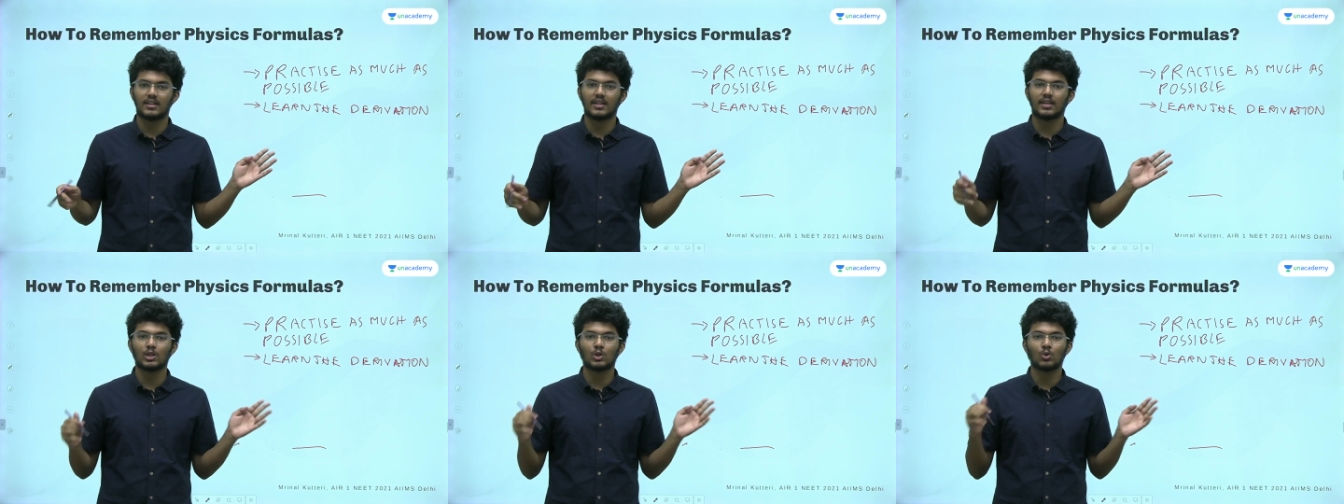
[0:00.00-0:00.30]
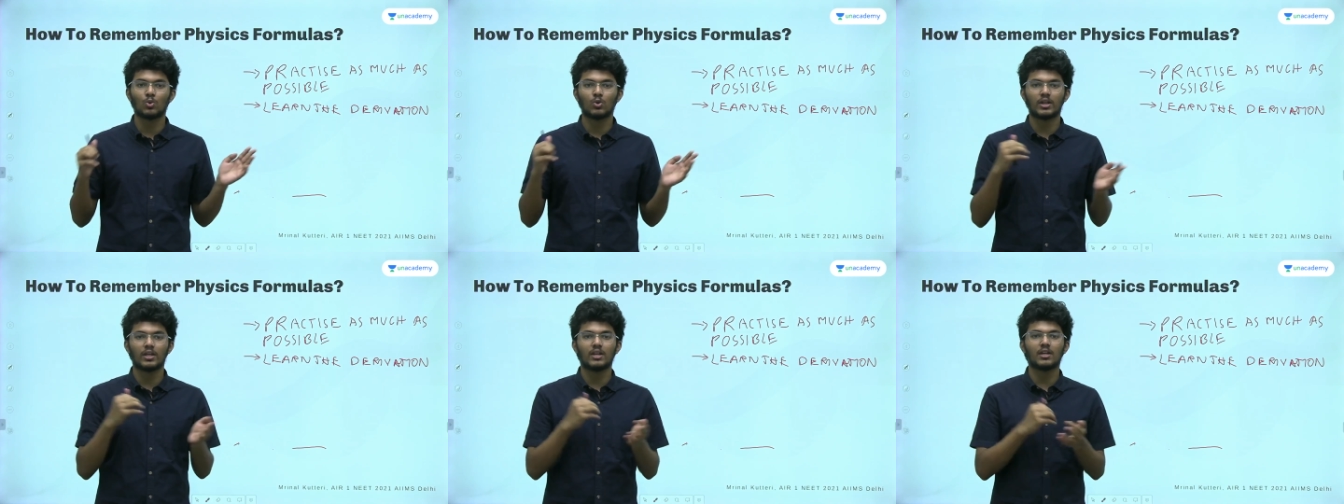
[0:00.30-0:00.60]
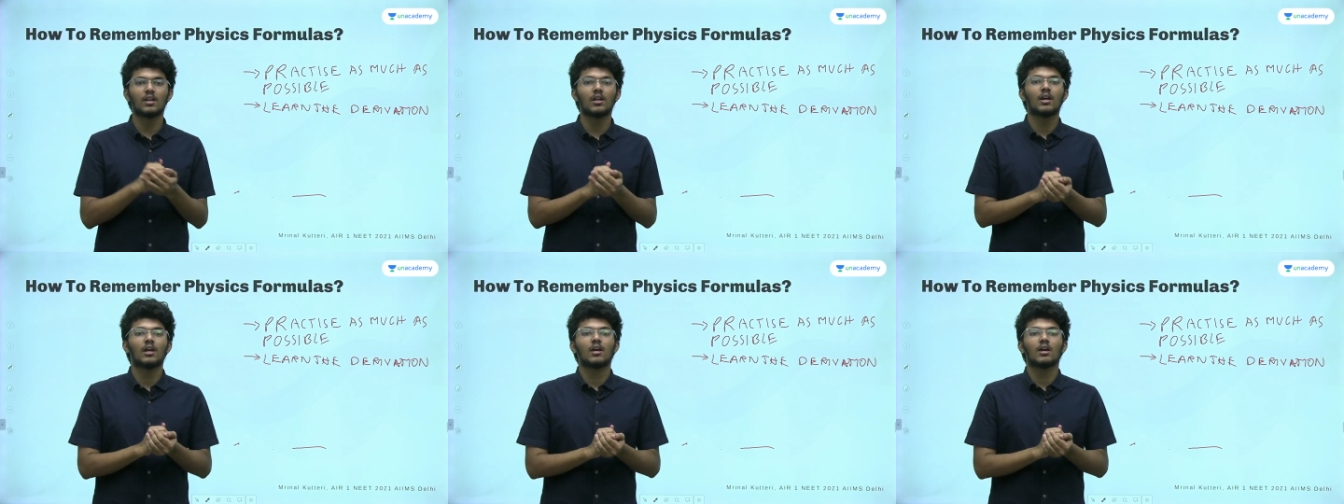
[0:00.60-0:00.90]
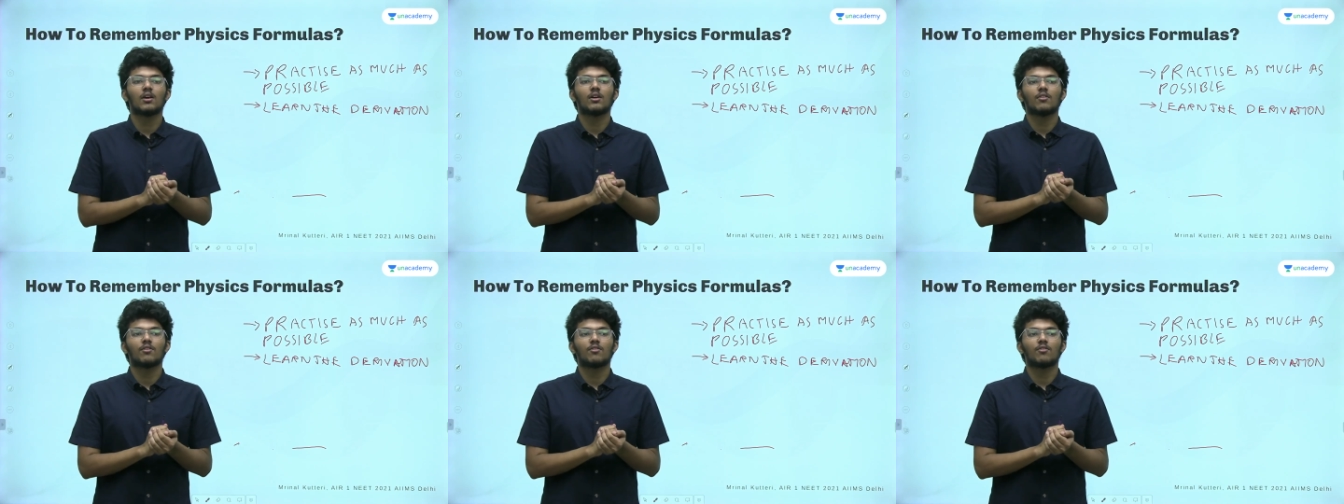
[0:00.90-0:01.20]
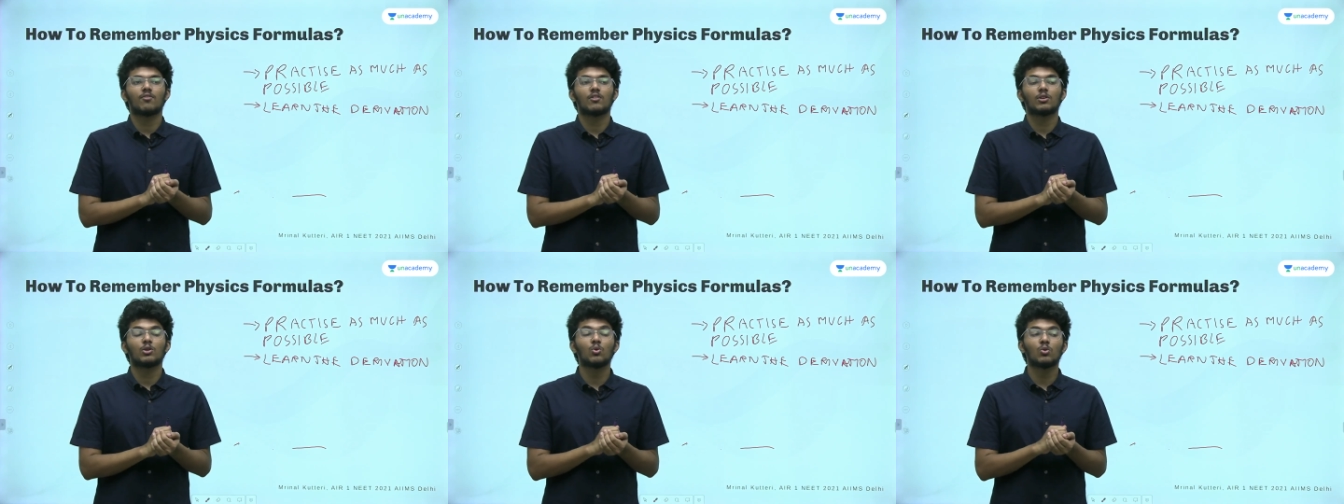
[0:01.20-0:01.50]
Like you can
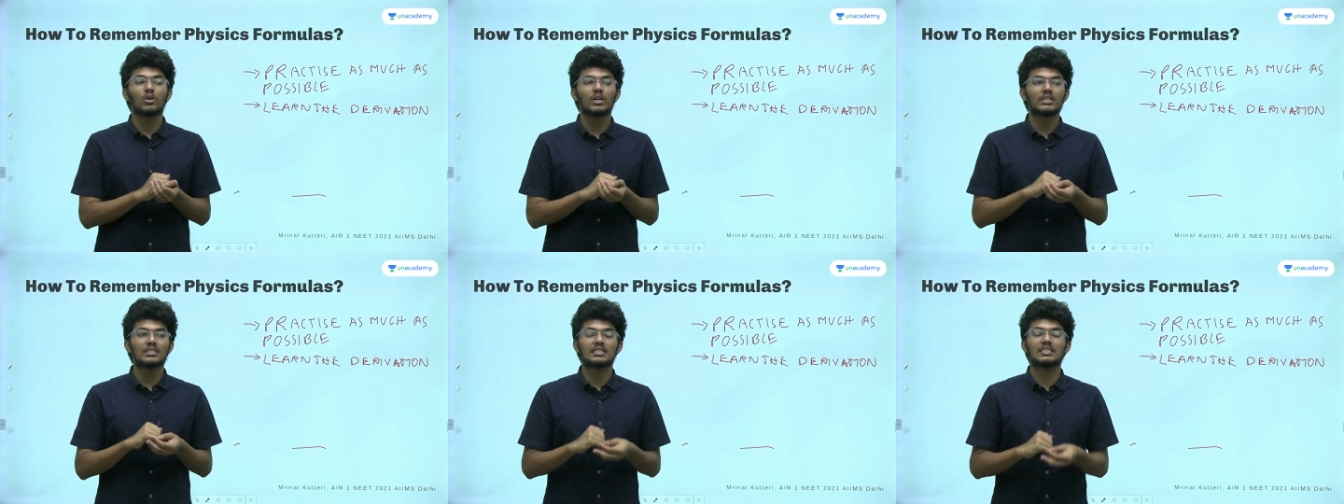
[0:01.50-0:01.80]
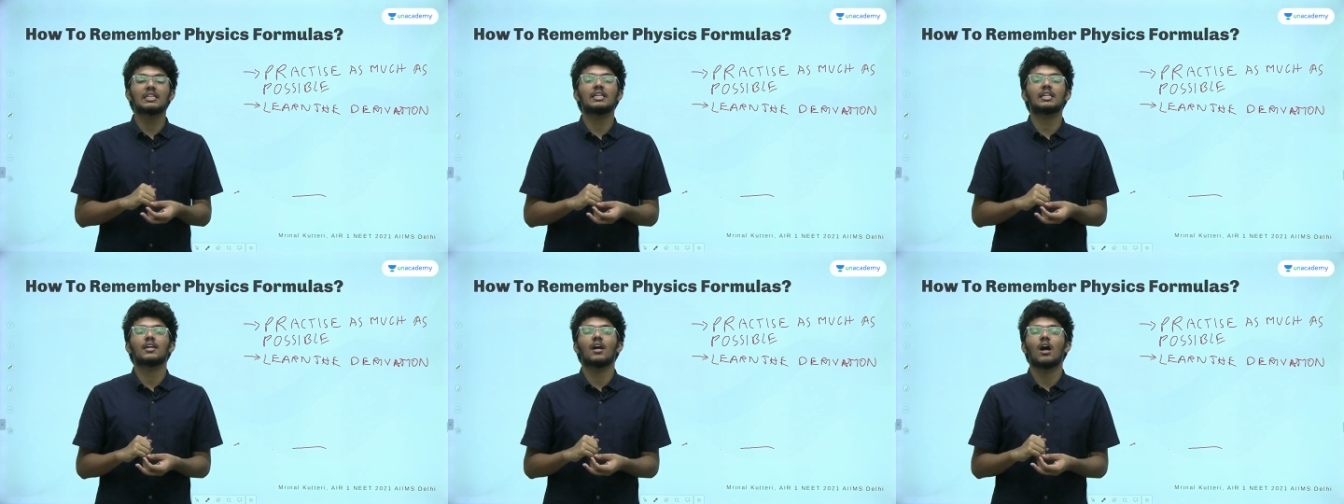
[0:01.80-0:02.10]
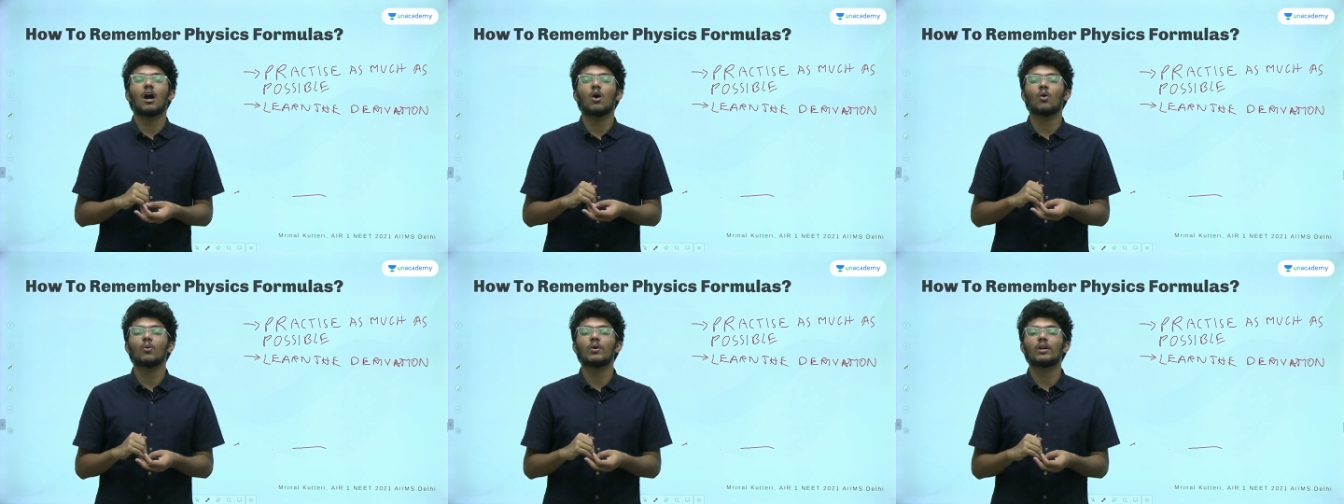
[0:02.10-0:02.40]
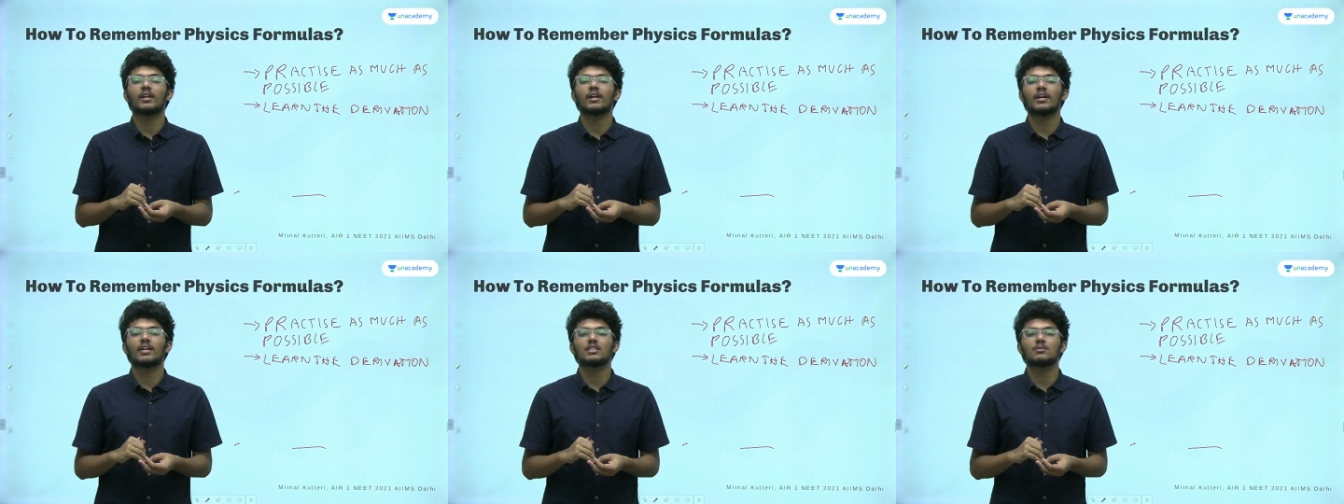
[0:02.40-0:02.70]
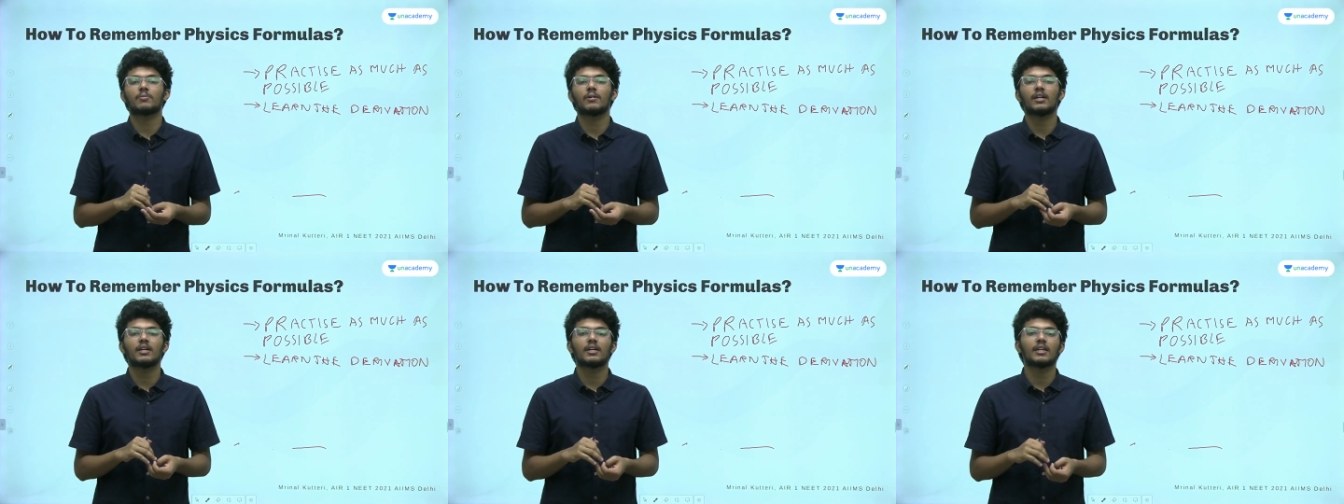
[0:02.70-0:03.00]
you can see how it
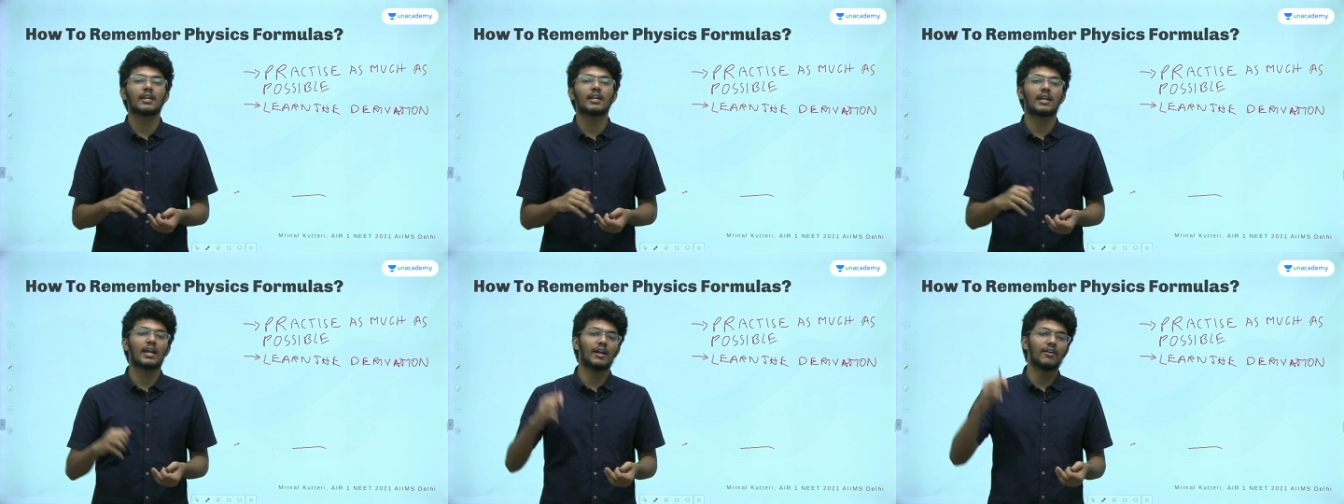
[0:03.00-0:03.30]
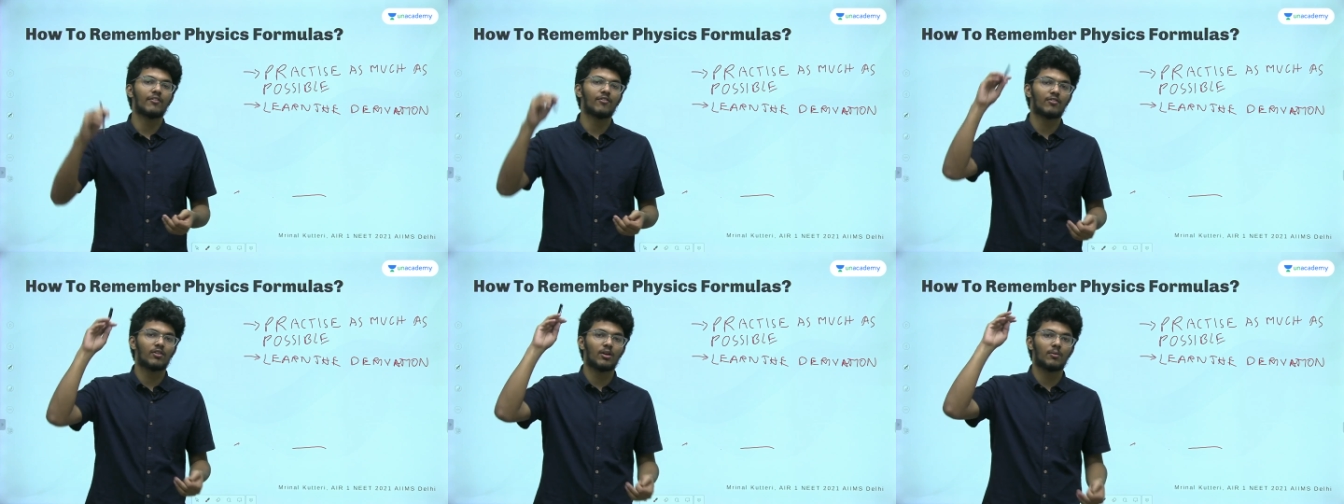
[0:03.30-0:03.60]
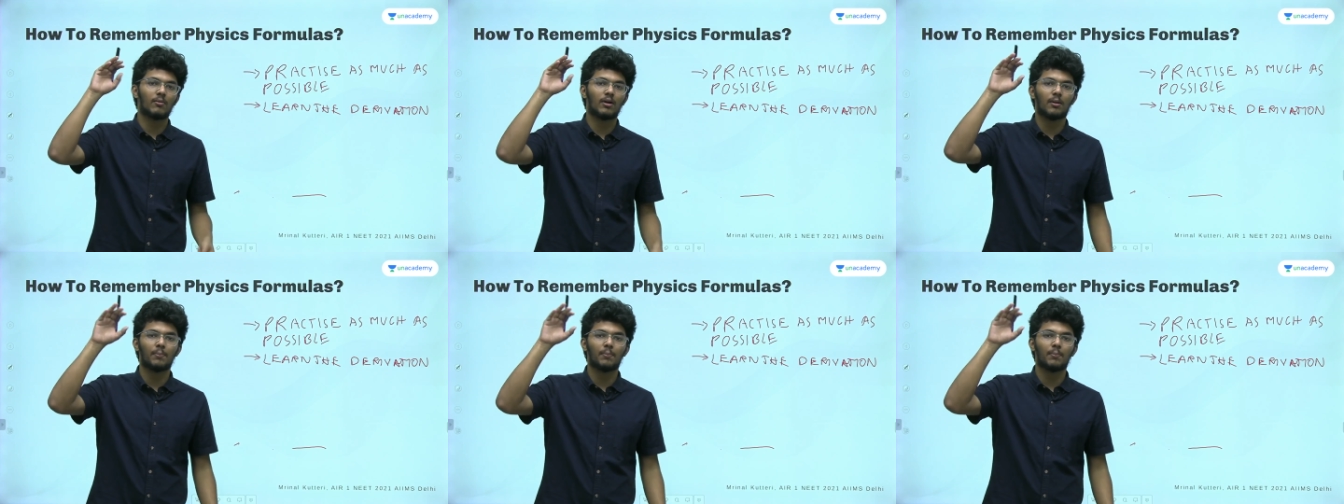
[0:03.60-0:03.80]
has been derived from